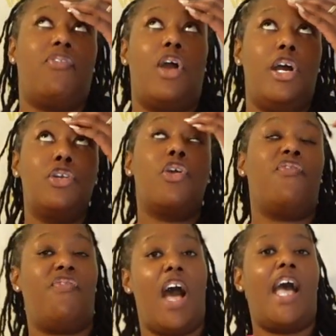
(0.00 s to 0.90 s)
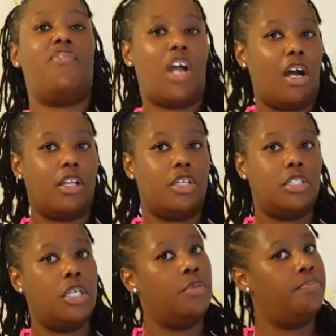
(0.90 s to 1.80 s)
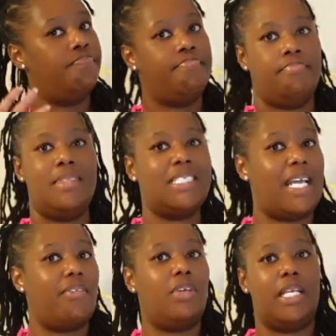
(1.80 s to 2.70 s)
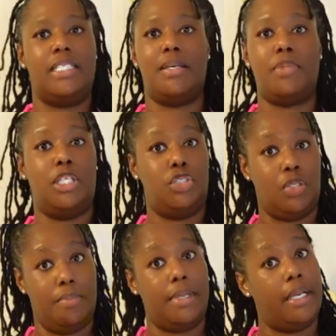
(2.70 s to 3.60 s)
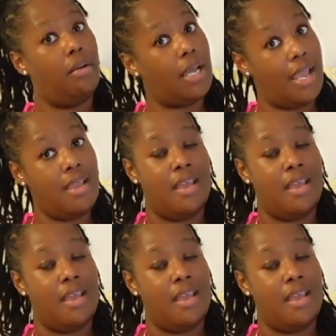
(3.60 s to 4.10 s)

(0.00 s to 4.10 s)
For under $5, that's not really something that you can beat, okay?